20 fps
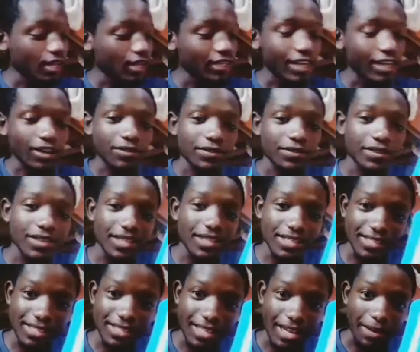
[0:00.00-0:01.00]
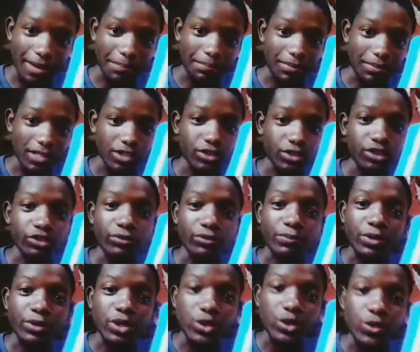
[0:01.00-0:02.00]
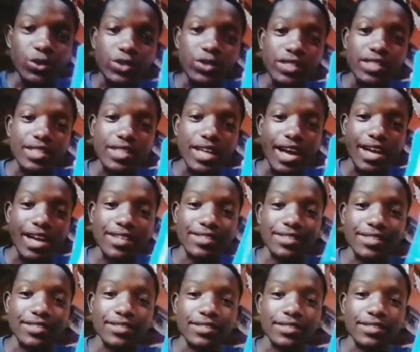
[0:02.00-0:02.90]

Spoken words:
Now, this cup is going to be used as